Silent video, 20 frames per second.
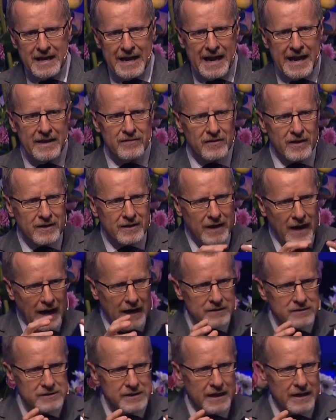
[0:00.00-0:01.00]
in the
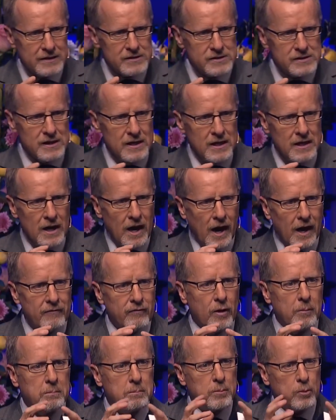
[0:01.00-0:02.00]
context of
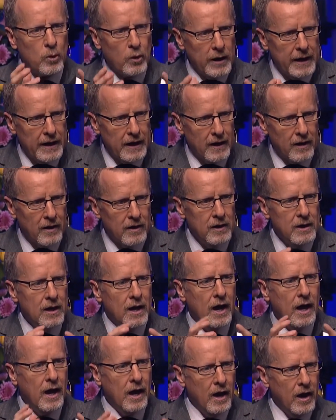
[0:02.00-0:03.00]
a prayer
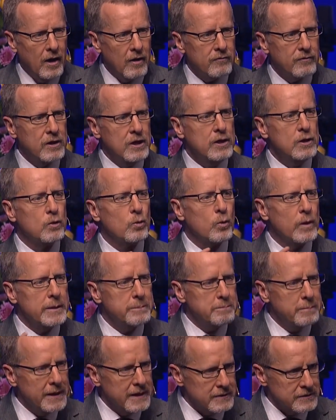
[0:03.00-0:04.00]
of
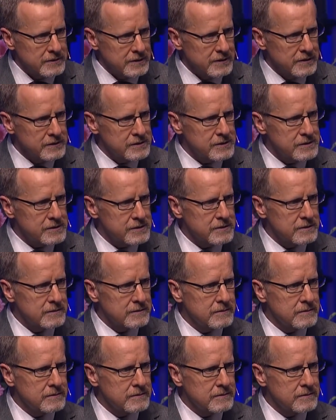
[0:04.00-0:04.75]
repentance.